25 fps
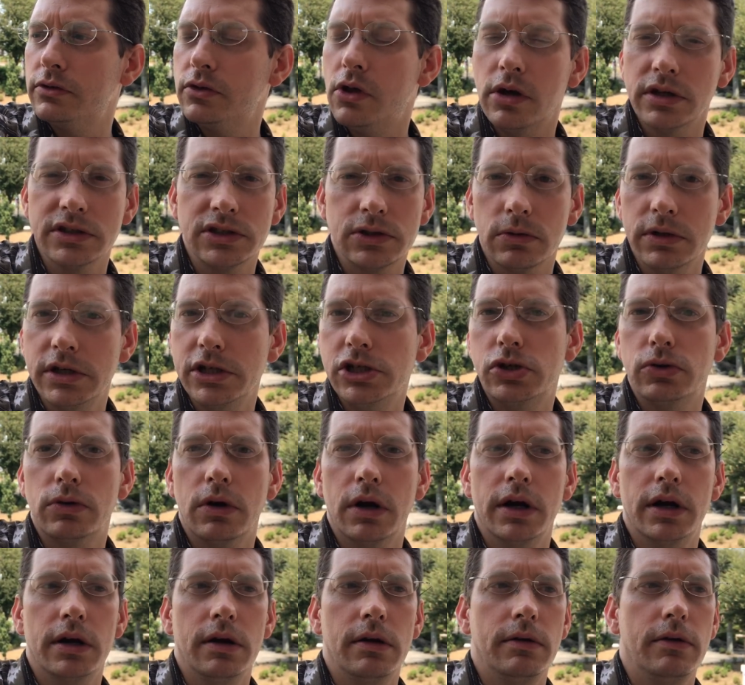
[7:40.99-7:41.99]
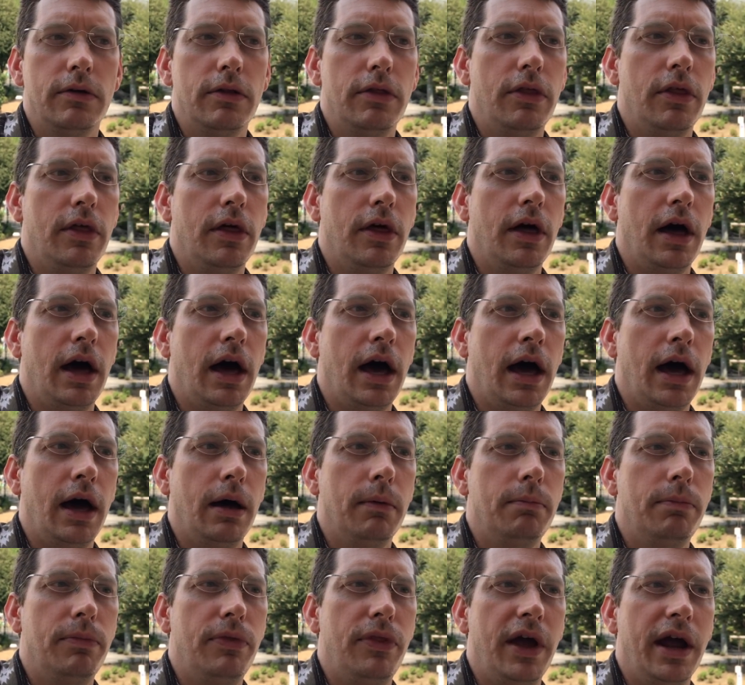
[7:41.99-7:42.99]
Long story short, uh,
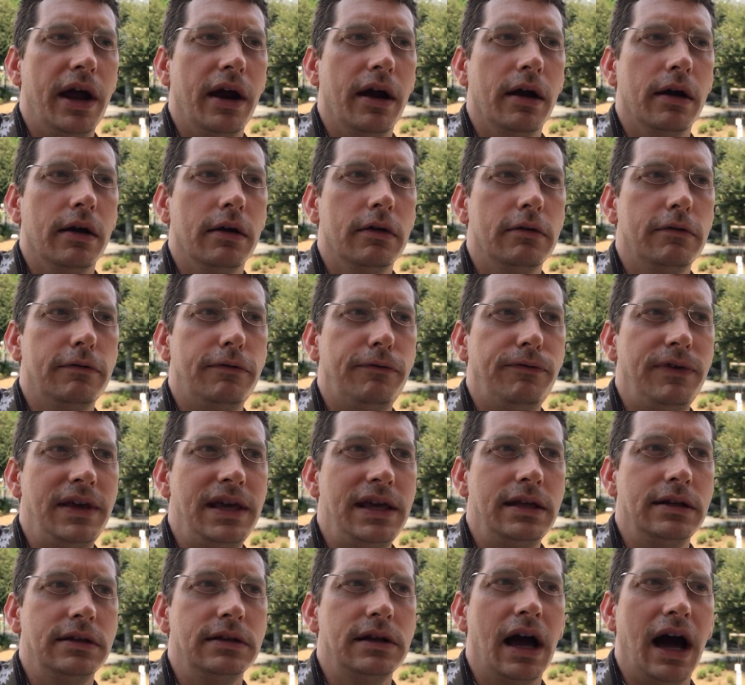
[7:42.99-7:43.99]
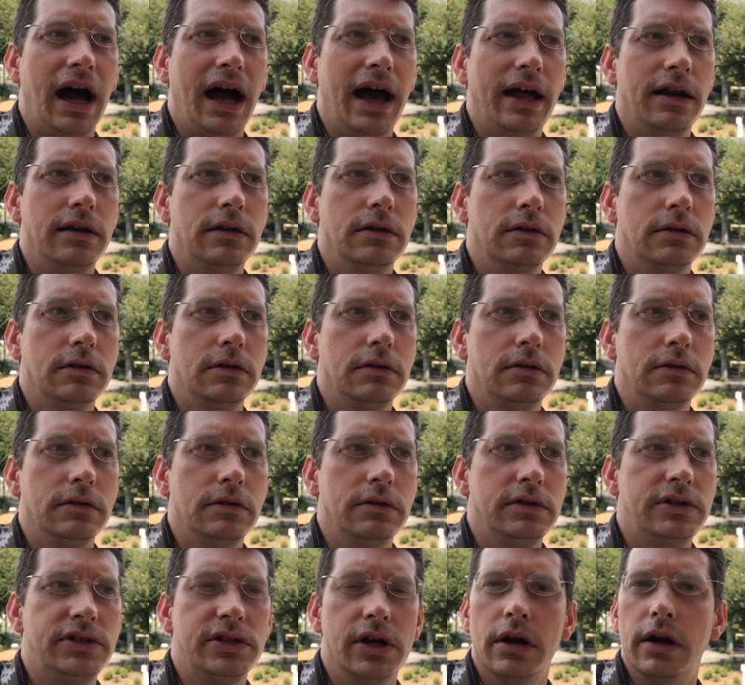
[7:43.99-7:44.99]
their feet got
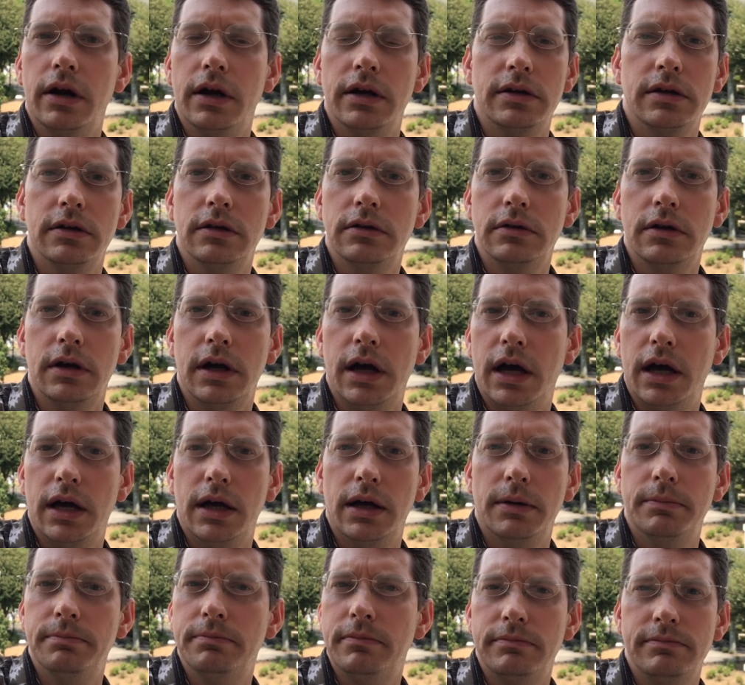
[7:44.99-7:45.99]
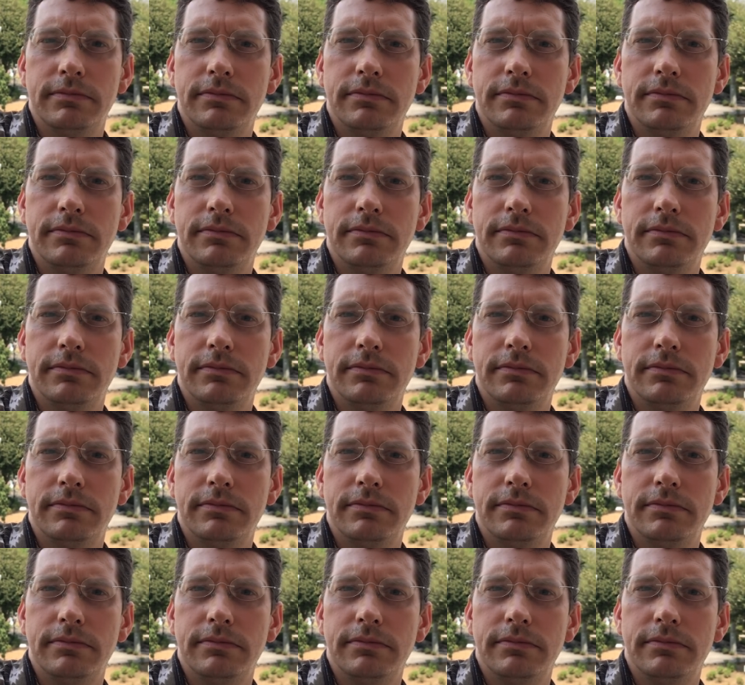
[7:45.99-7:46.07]
dirt uh,